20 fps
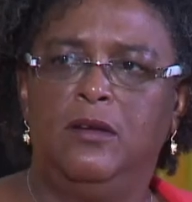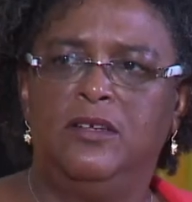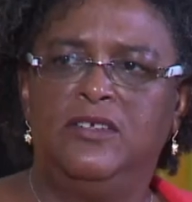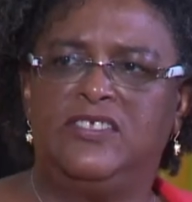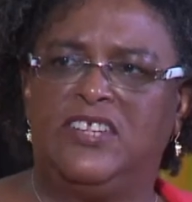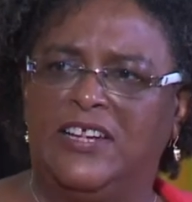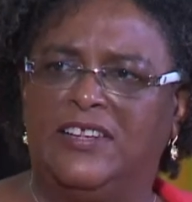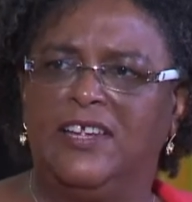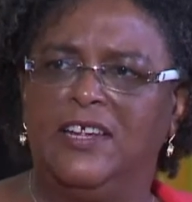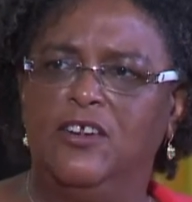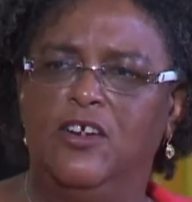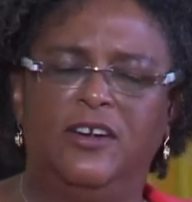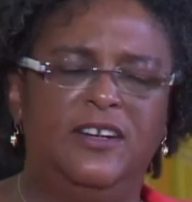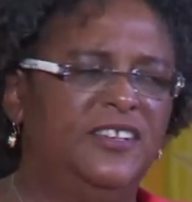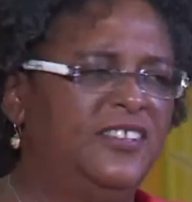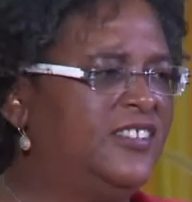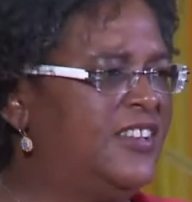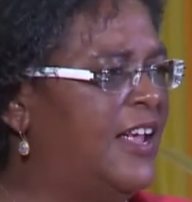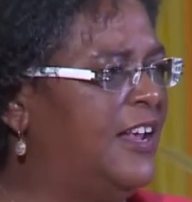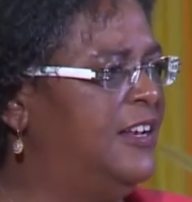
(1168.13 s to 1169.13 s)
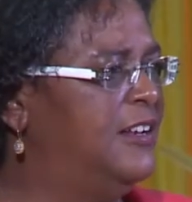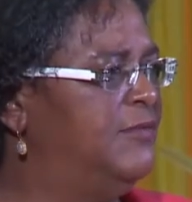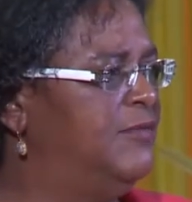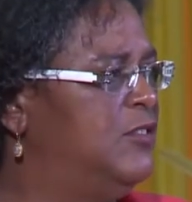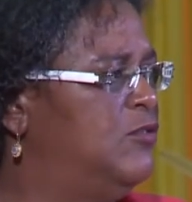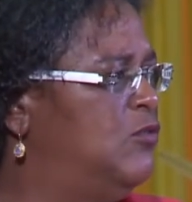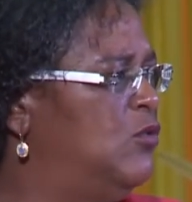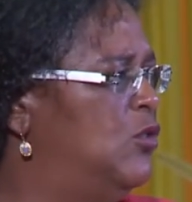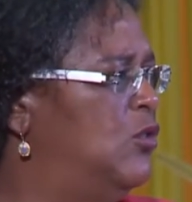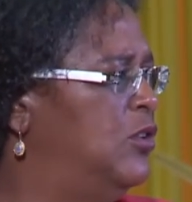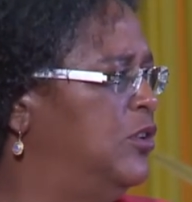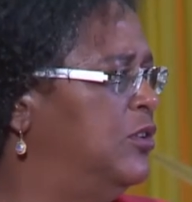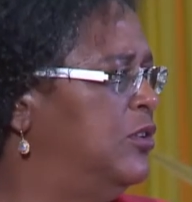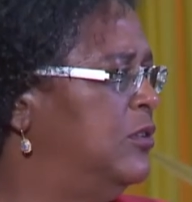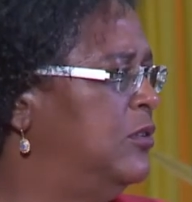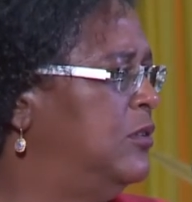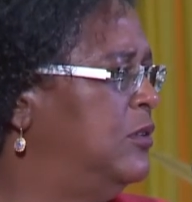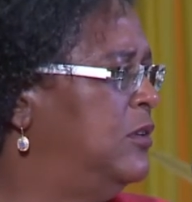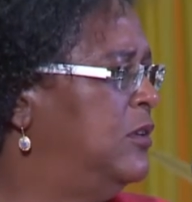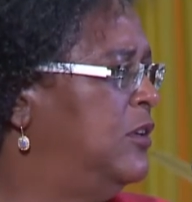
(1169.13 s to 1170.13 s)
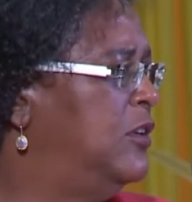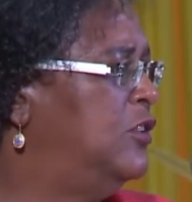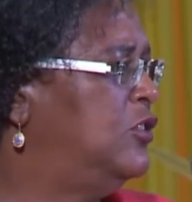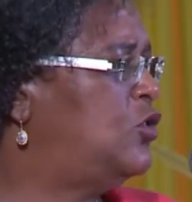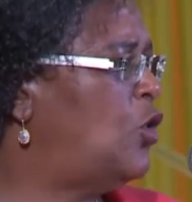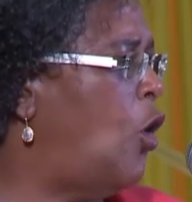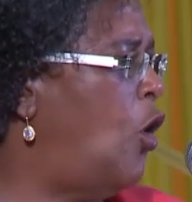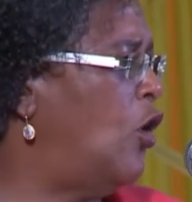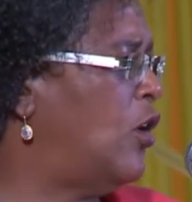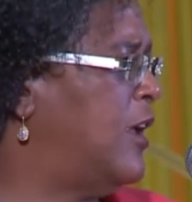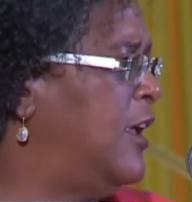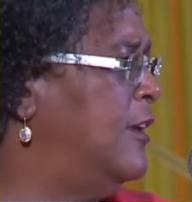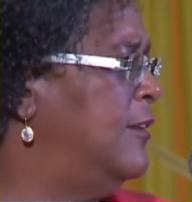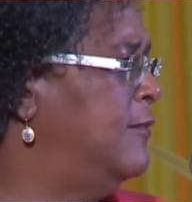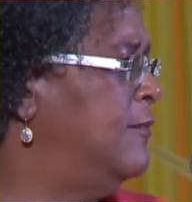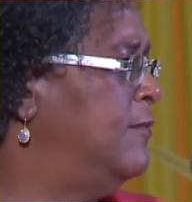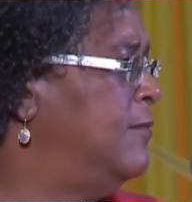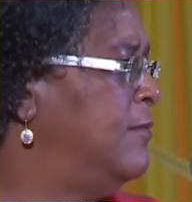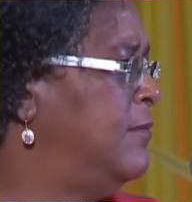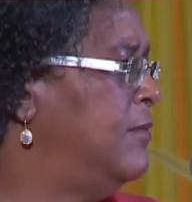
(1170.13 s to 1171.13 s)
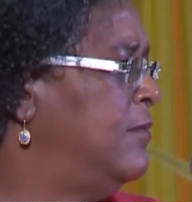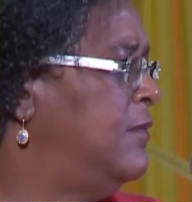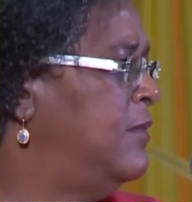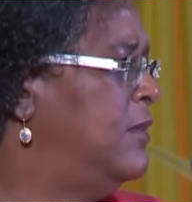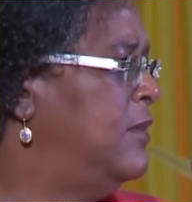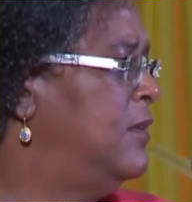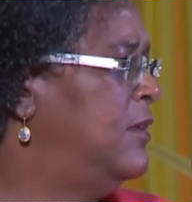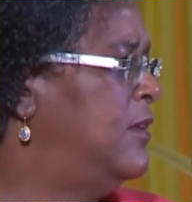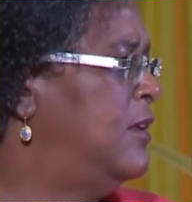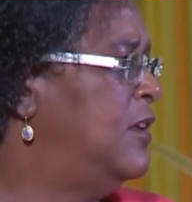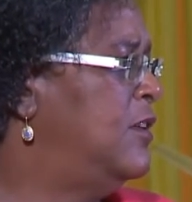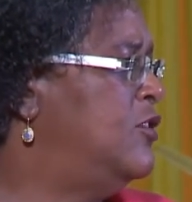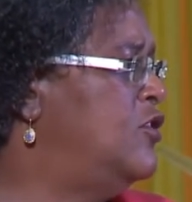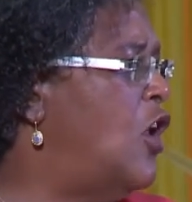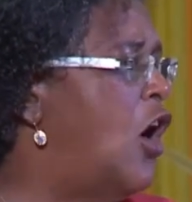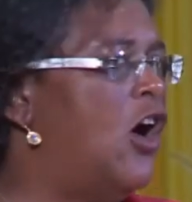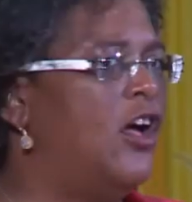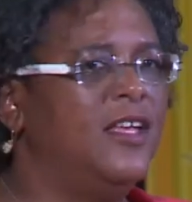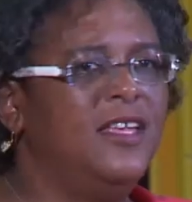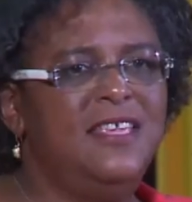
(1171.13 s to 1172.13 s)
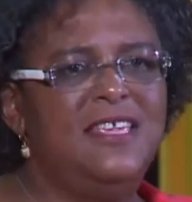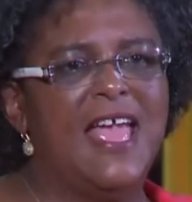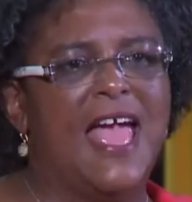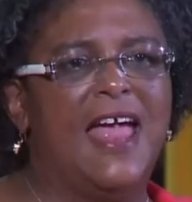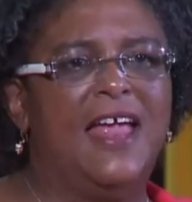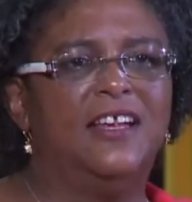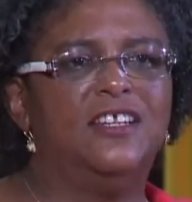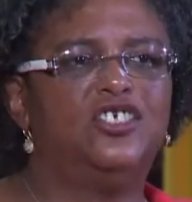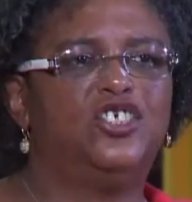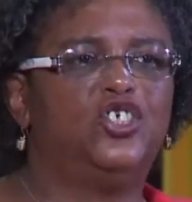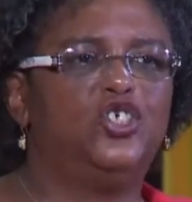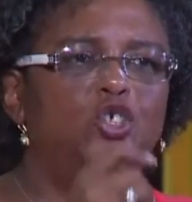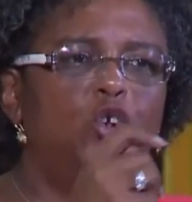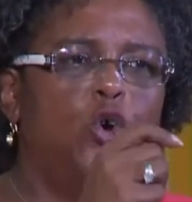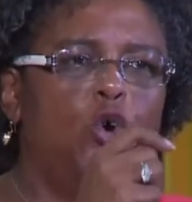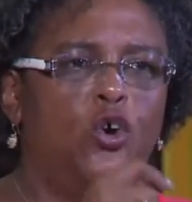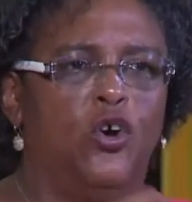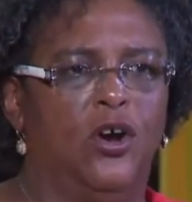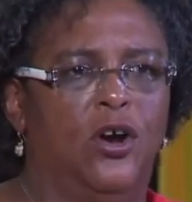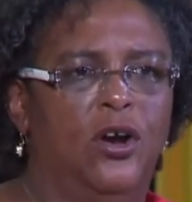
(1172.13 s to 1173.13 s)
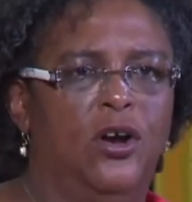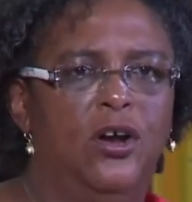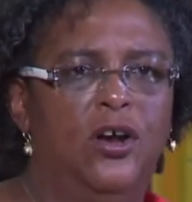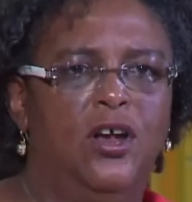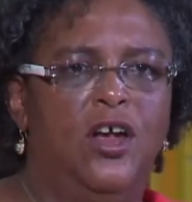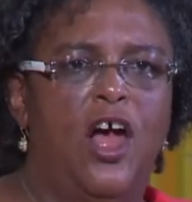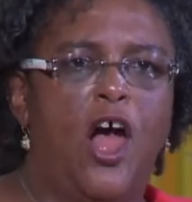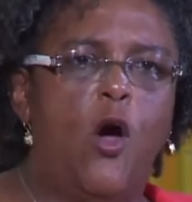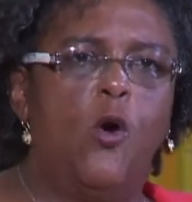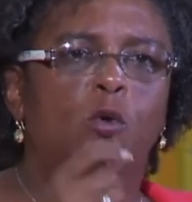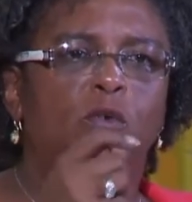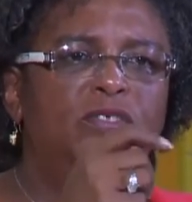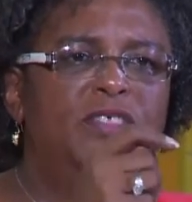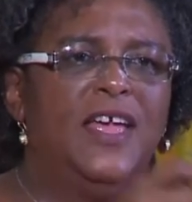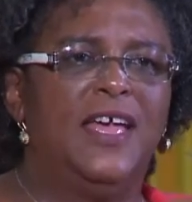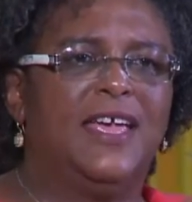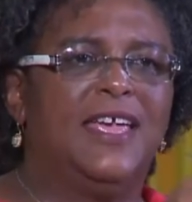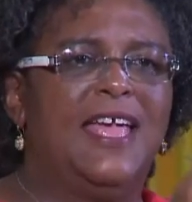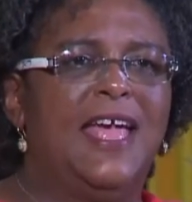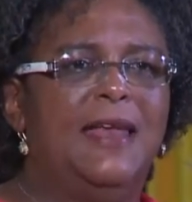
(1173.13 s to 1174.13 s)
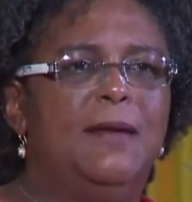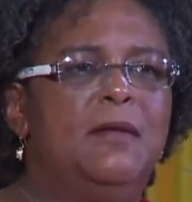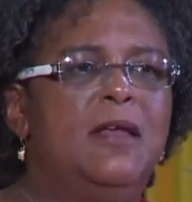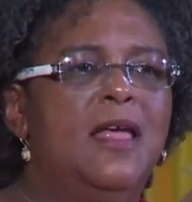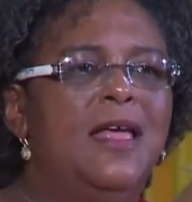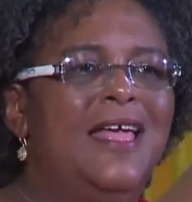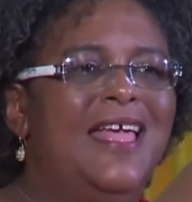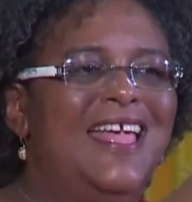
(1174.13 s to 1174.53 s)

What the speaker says: sitting on the side of the road, talking, not yet sure how they can